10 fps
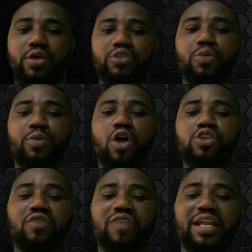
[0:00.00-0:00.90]
So
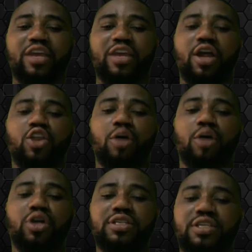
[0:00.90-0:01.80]
because of that, the correct
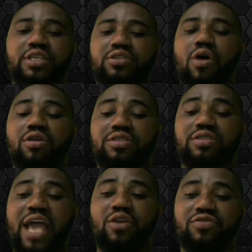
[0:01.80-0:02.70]
option is the
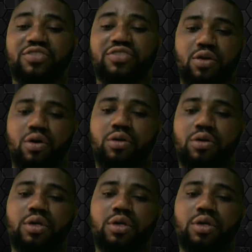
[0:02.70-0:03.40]
oxide of silicon.